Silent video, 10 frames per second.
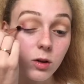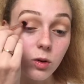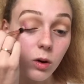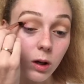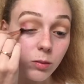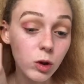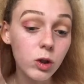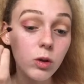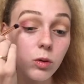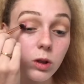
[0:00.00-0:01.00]
So I'm
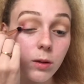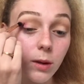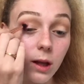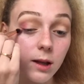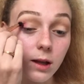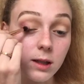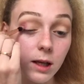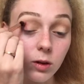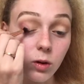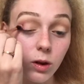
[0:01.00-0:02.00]
just going to blend this
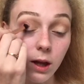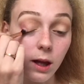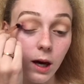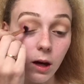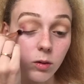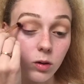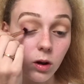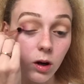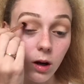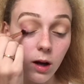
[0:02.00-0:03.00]
into the
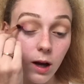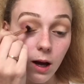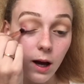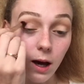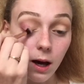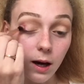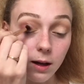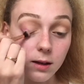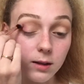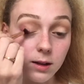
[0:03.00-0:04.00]
outer
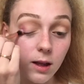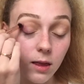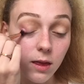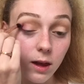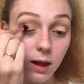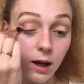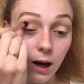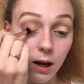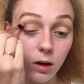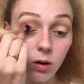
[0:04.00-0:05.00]
and the
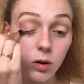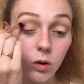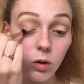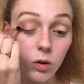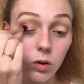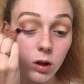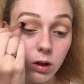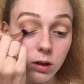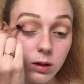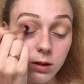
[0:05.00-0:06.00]
inner
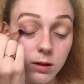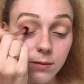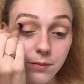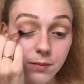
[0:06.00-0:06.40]
corners.